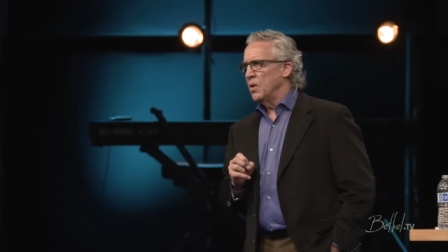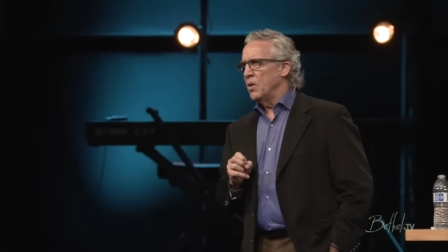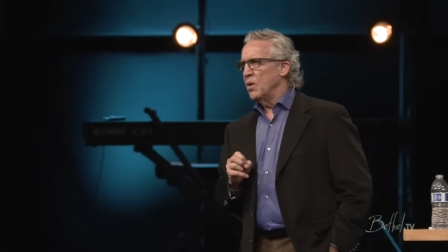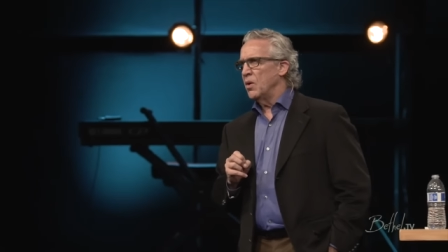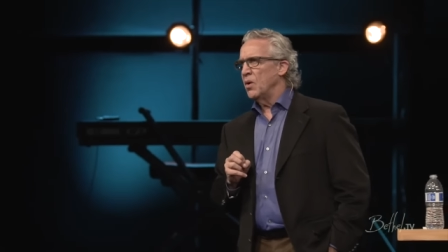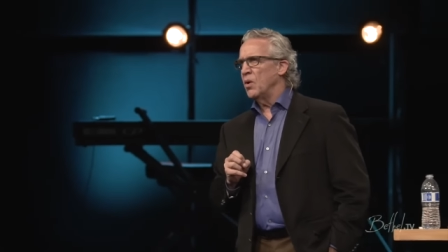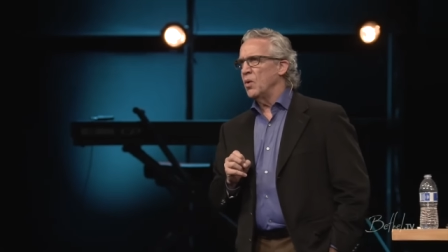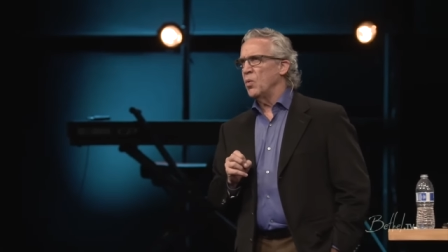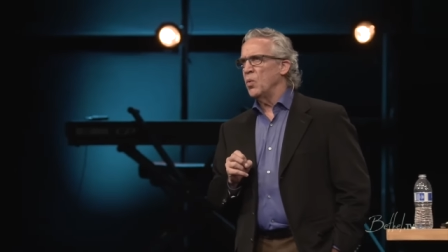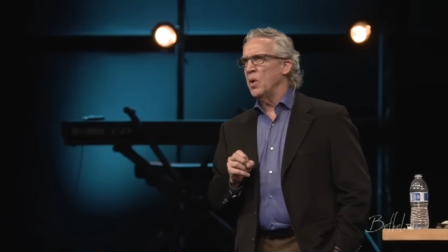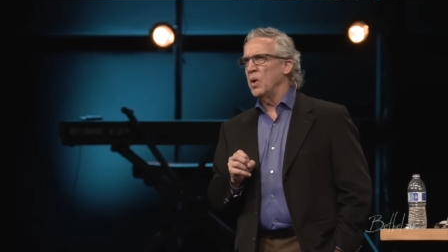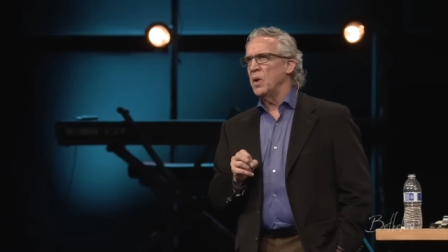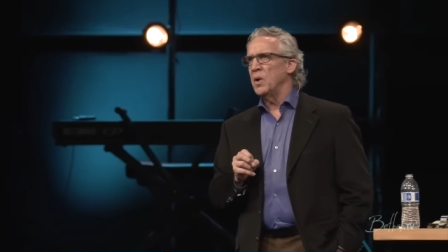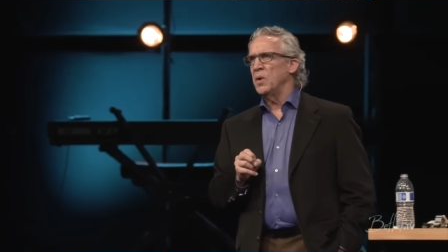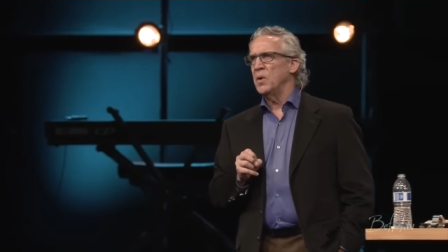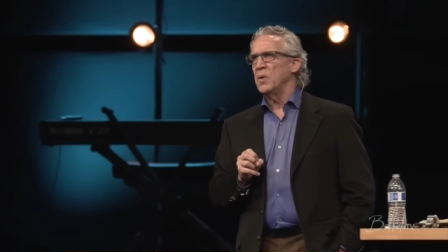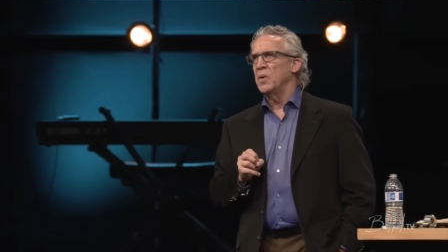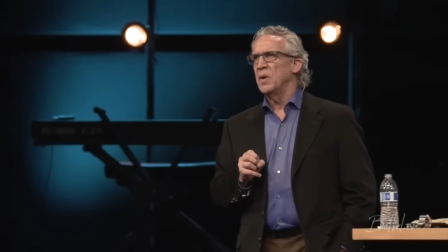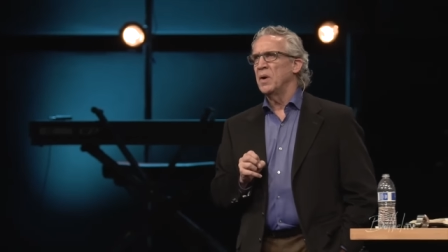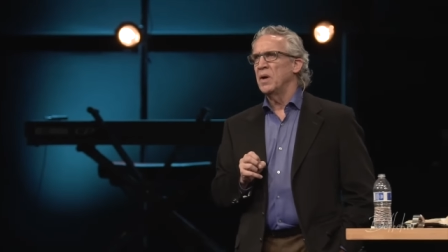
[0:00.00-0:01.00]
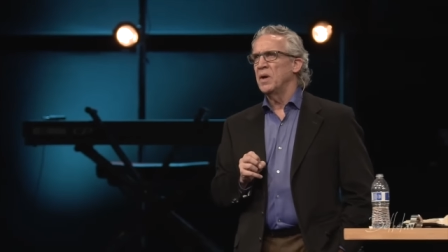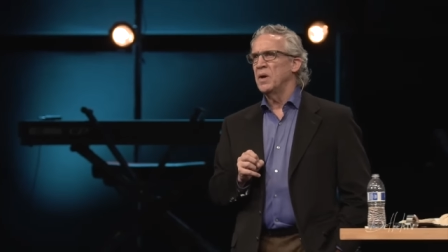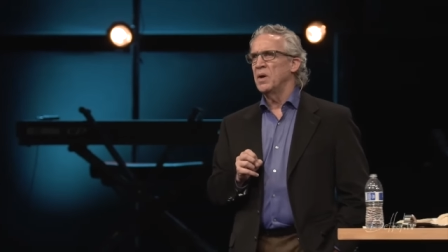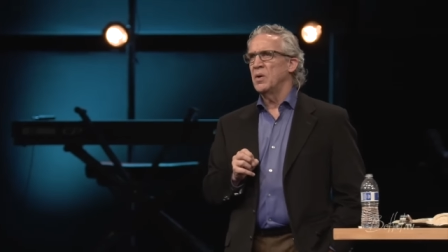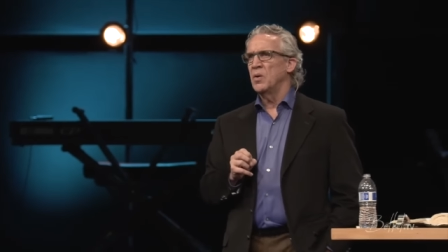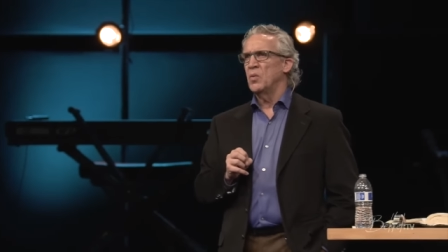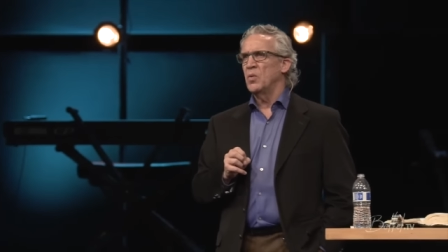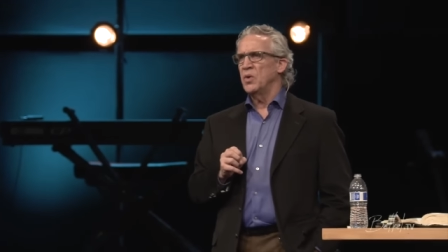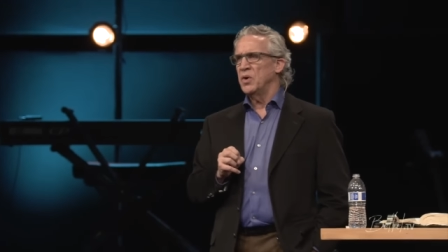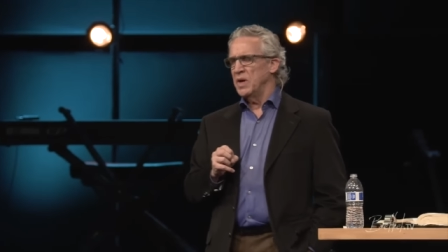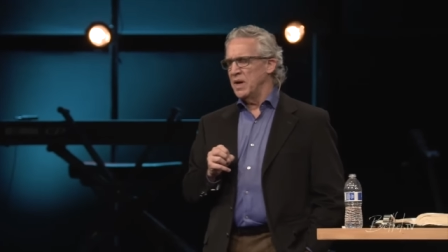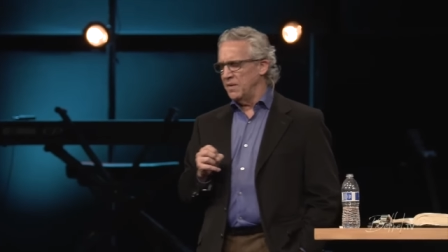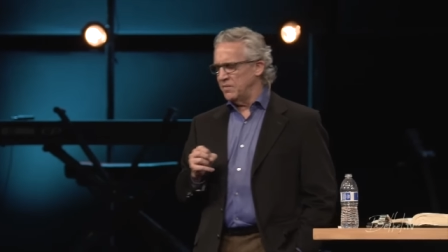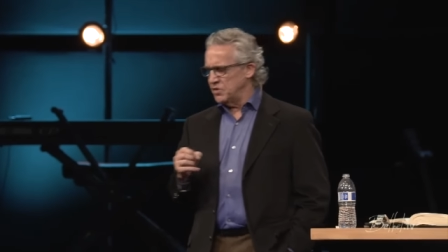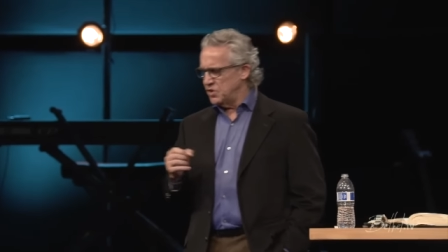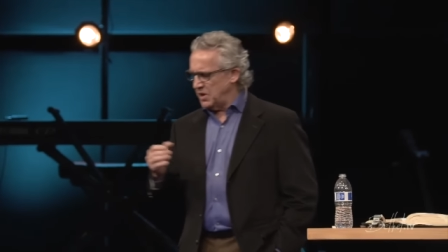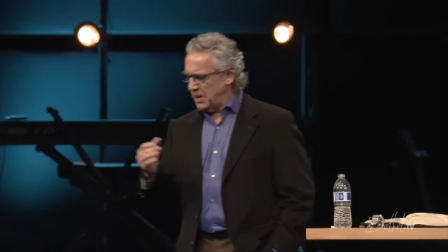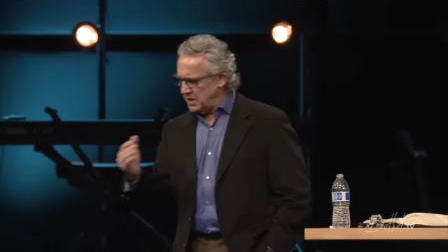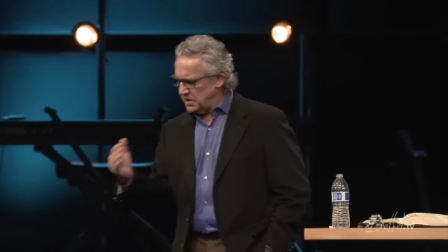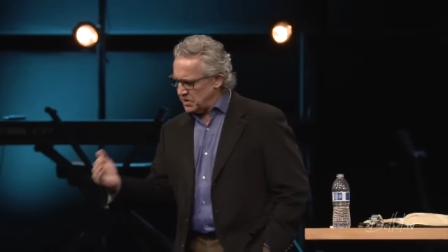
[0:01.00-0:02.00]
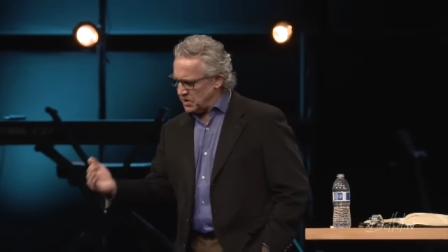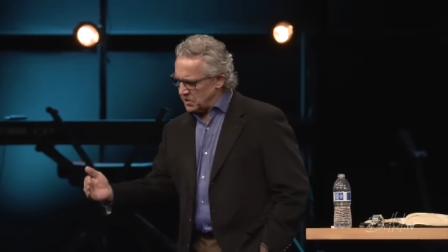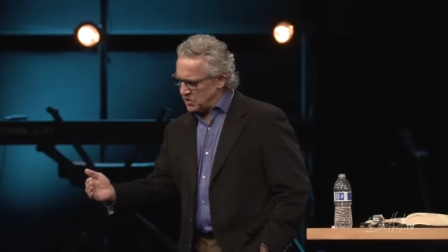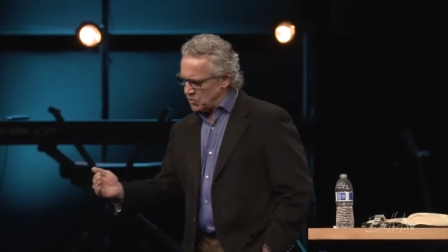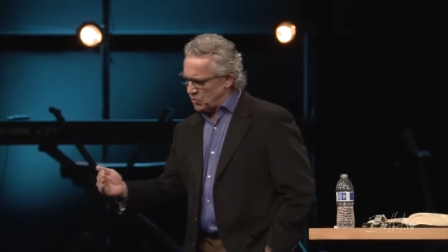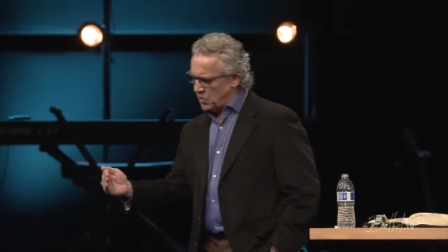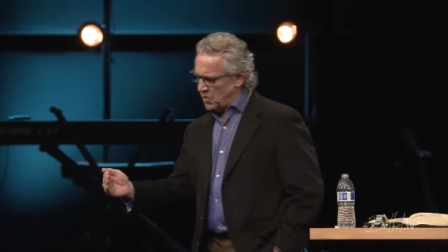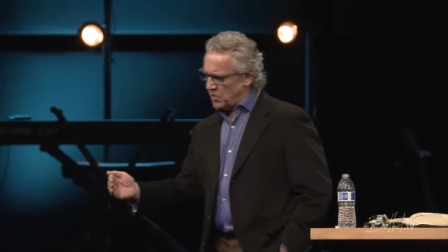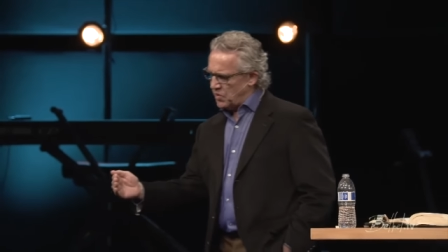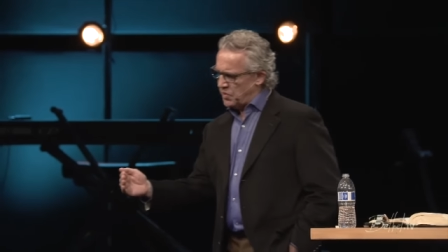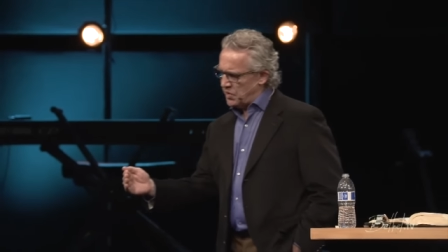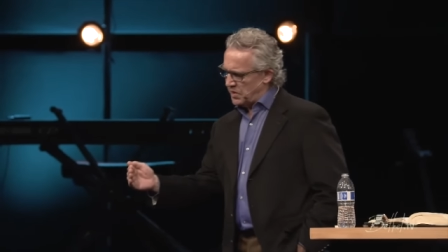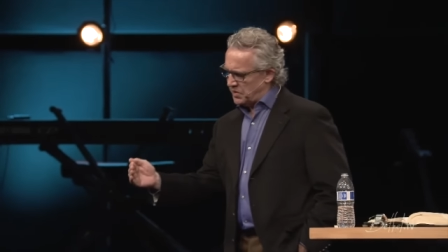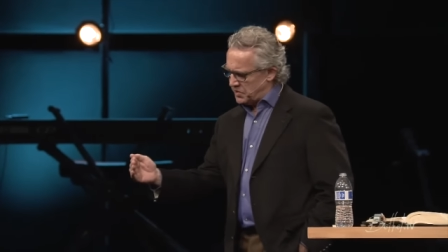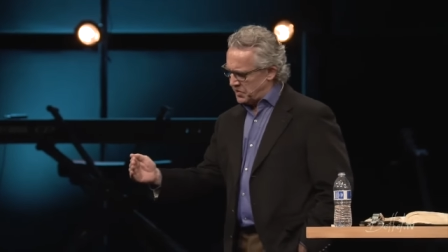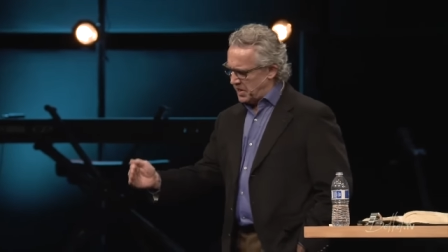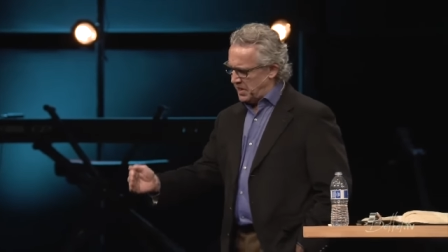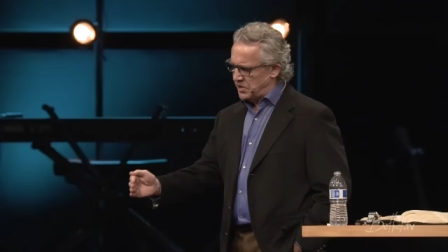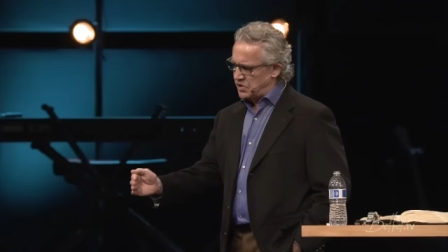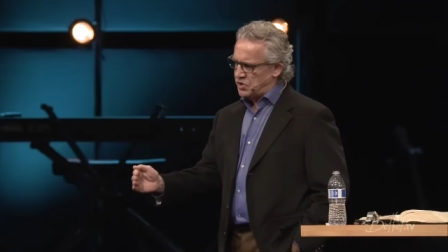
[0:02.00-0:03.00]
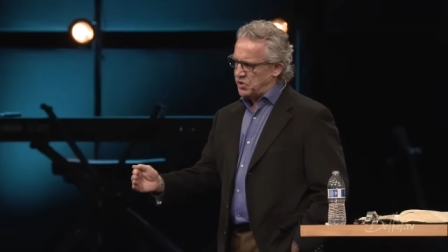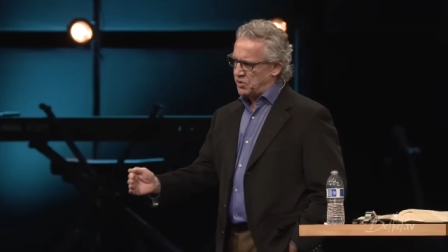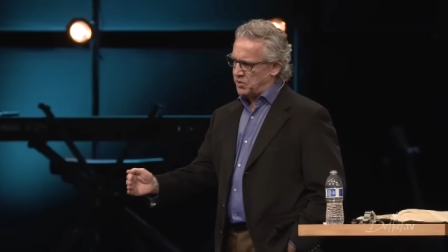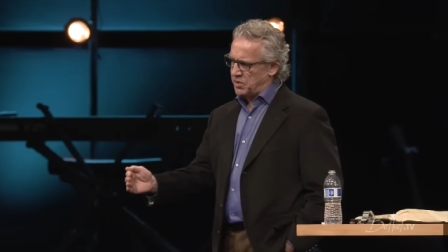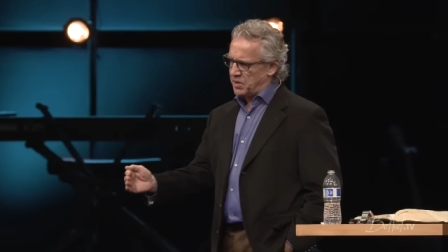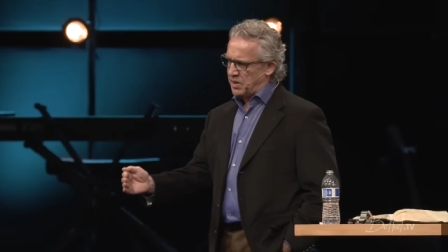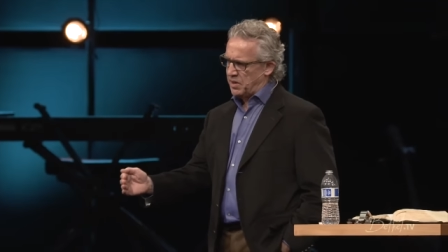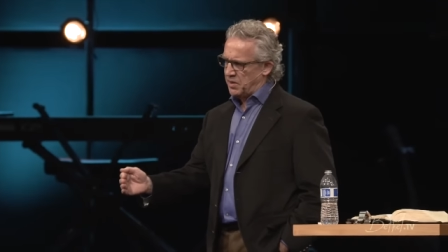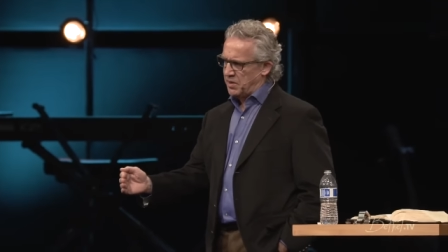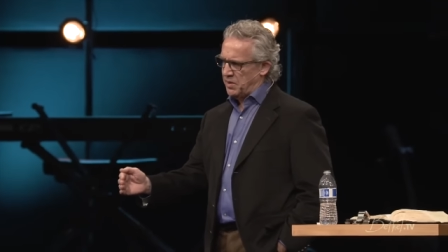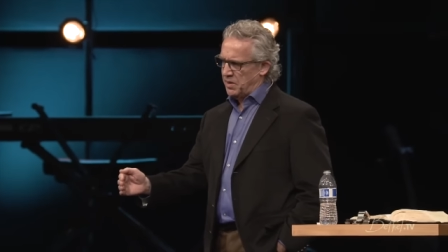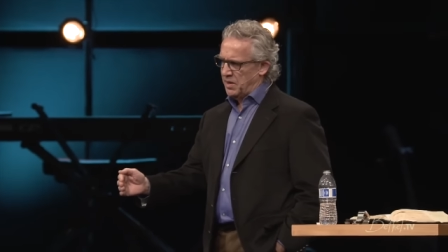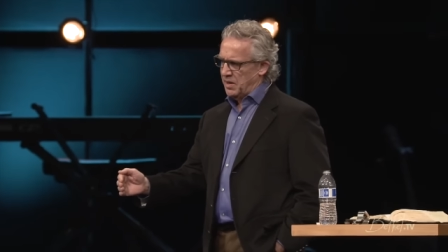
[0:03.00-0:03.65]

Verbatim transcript: are where you have Jesus with a centurion